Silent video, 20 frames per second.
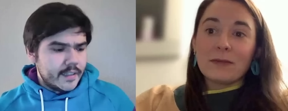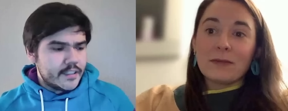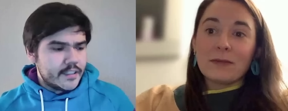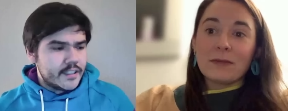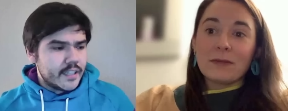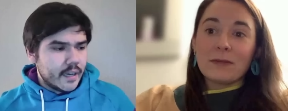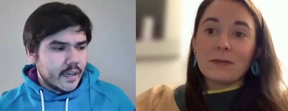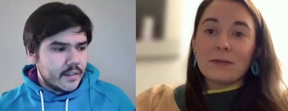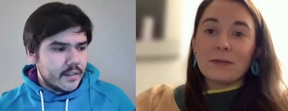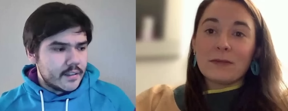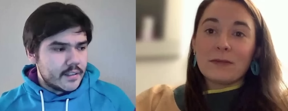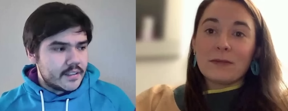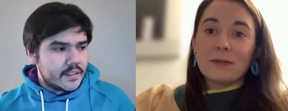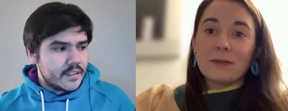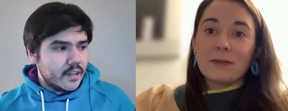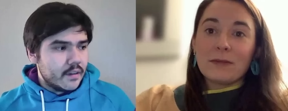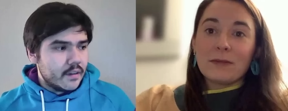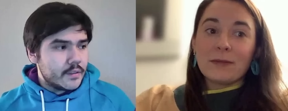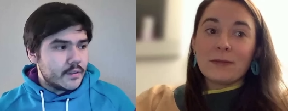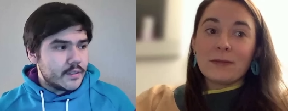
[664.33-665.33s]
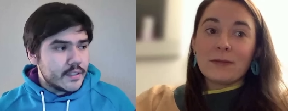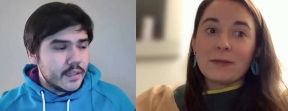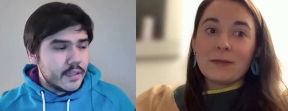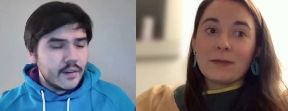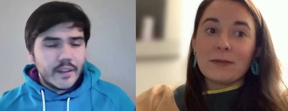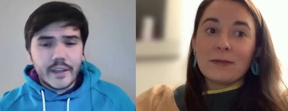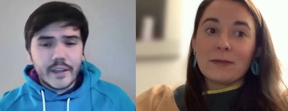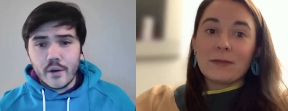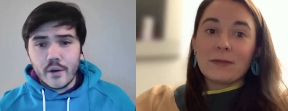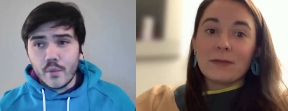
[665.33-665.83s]
Speaker 1: the daily challenge itself, was
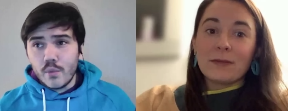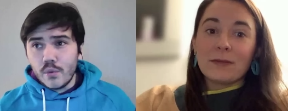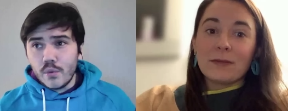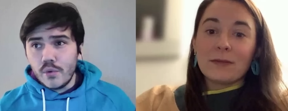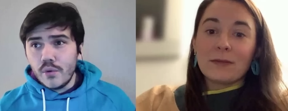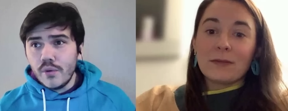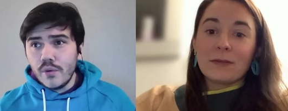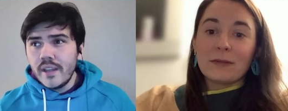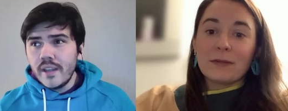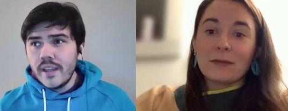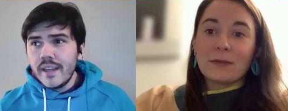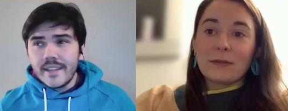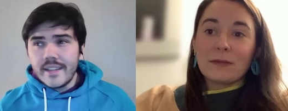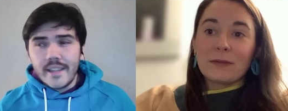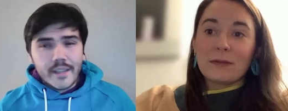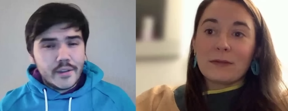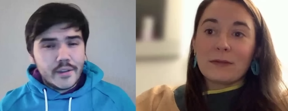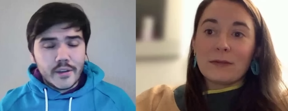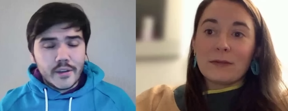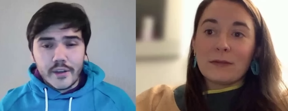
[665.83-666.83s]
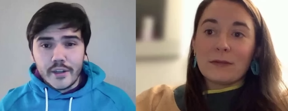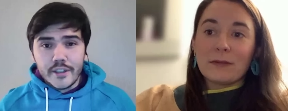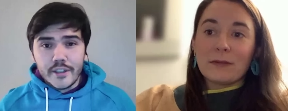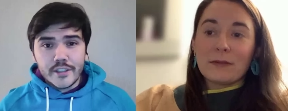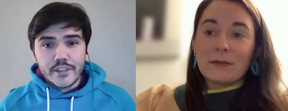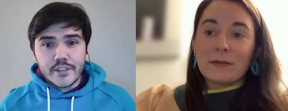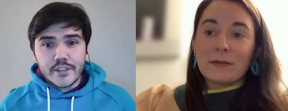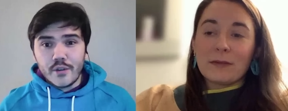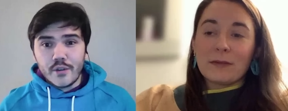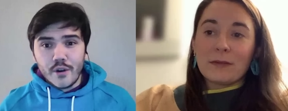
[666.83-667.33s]
there like a rule that you couldn't
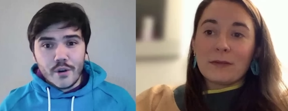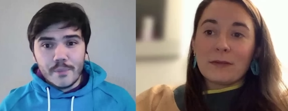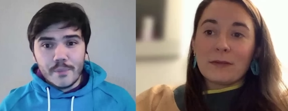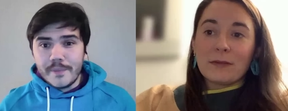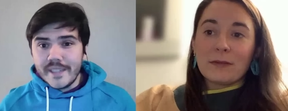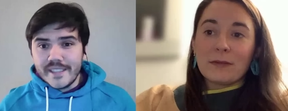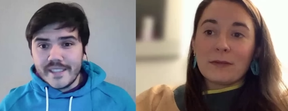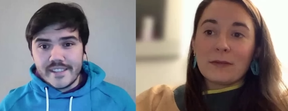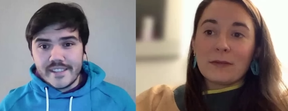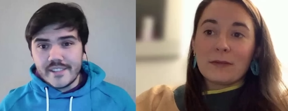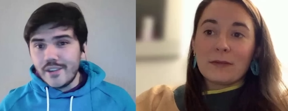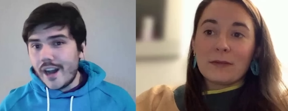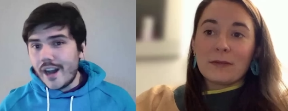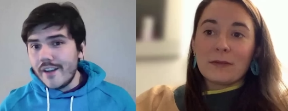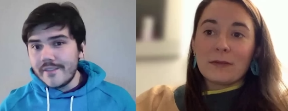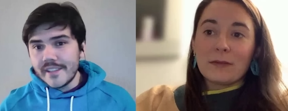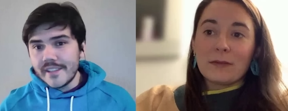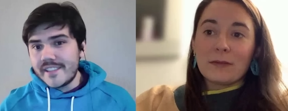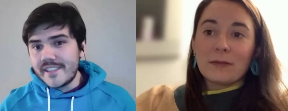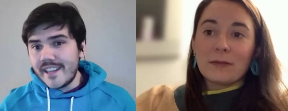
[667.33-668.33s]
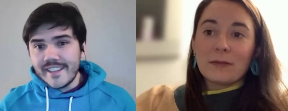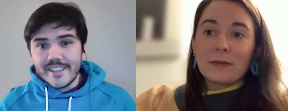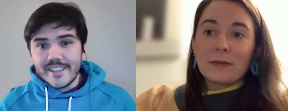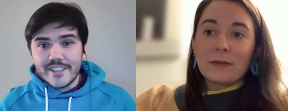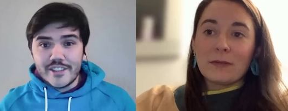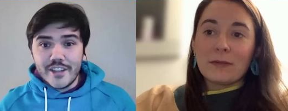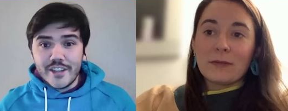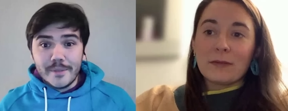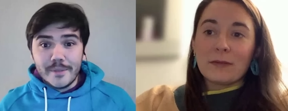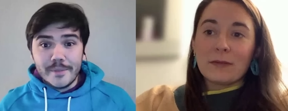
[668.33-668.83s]
just throw pieces off the side of
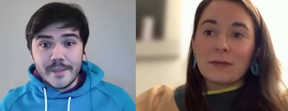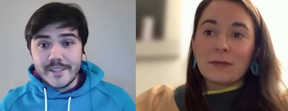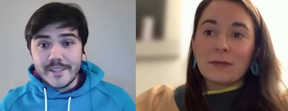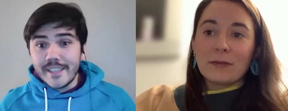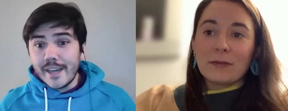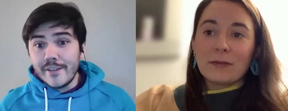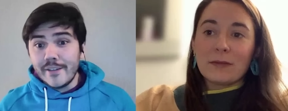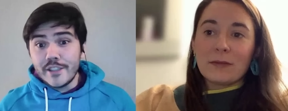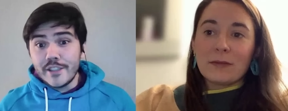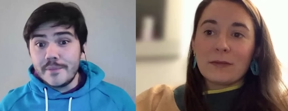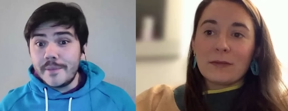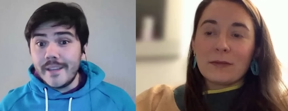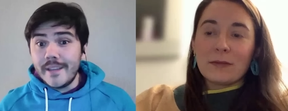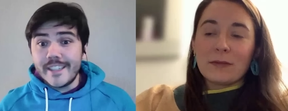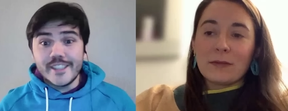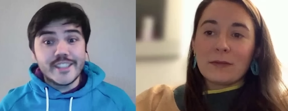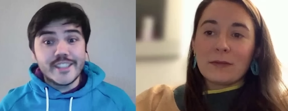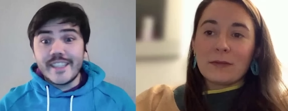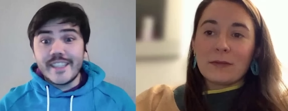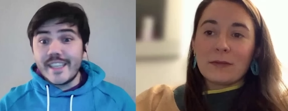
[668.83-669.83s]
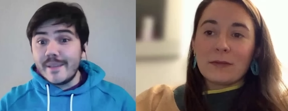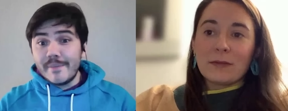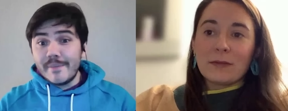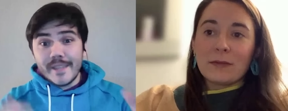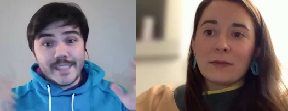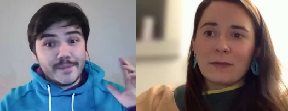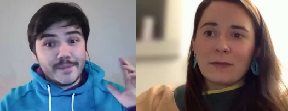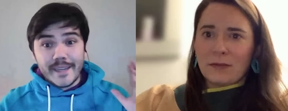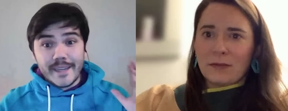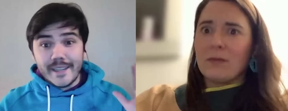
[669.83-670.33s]
the truck? Because I would just be like, just give
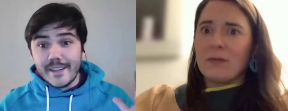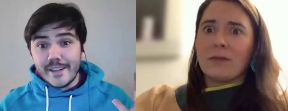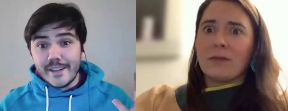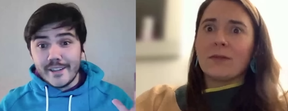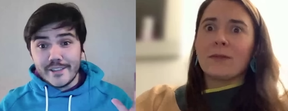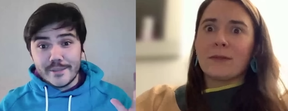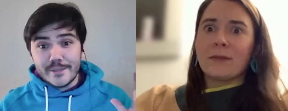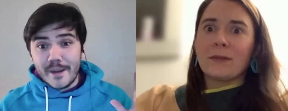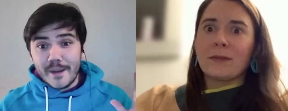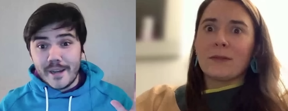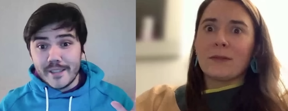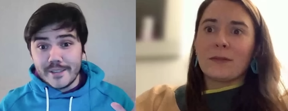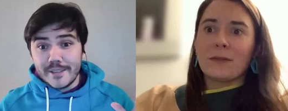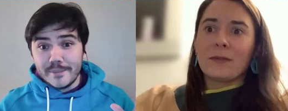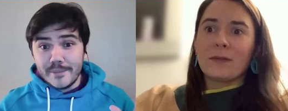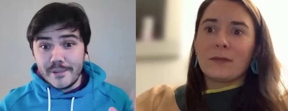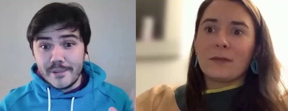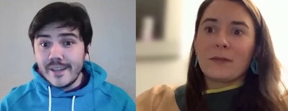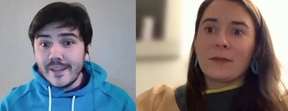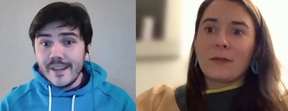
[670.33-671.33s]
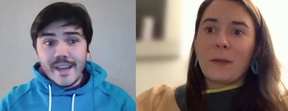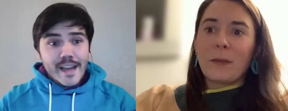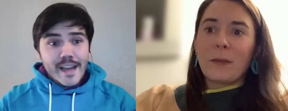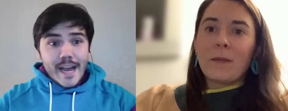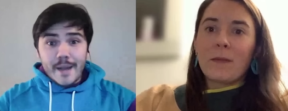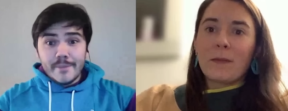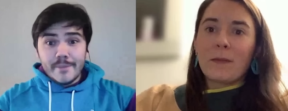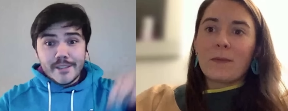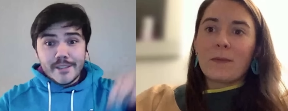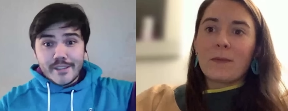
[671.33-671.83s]
me as many letters as possible.
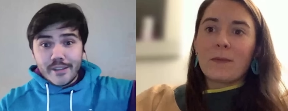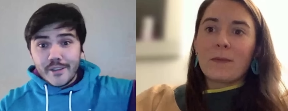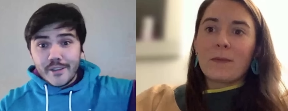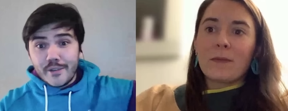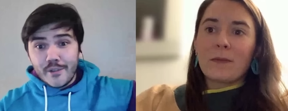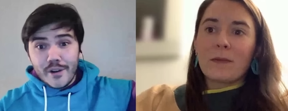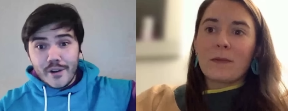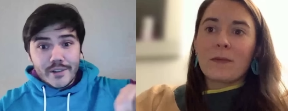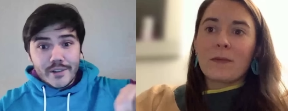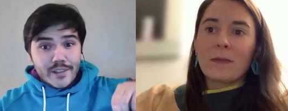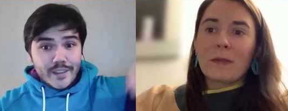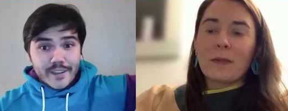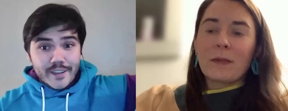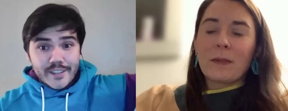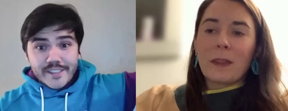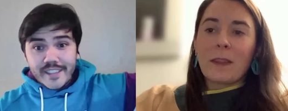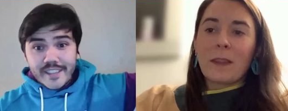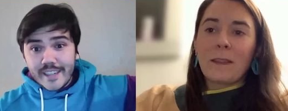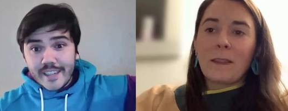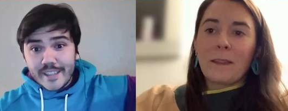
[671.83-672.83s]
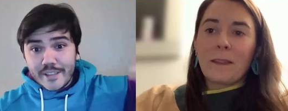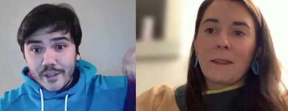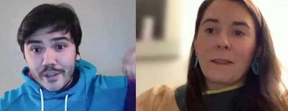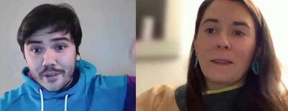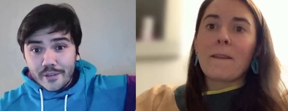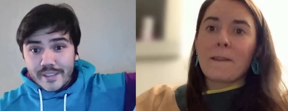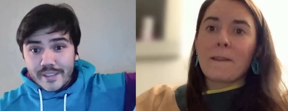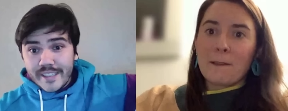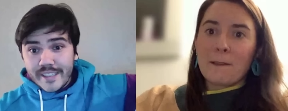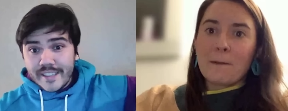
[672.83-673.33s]
I'm just gonna throw out the letters that I
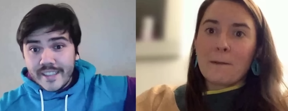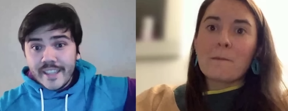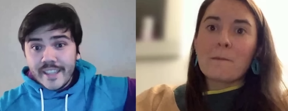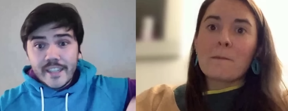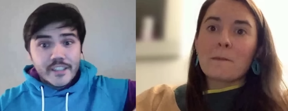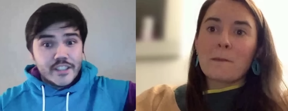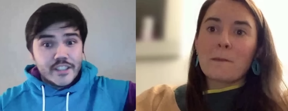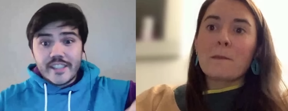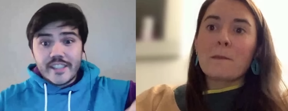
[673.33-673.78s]
don't need.